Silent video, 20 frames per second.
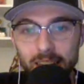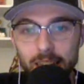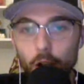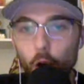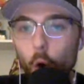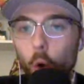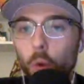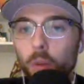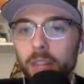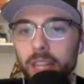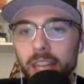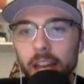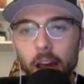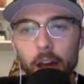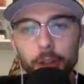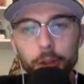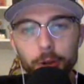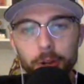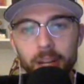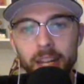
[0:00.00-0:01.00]
The only
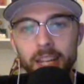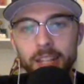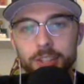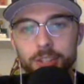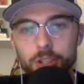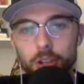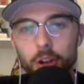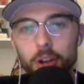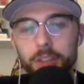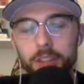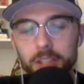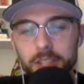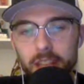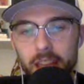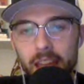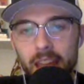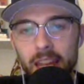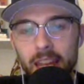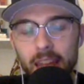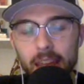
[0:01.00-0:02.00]
other hits on the day,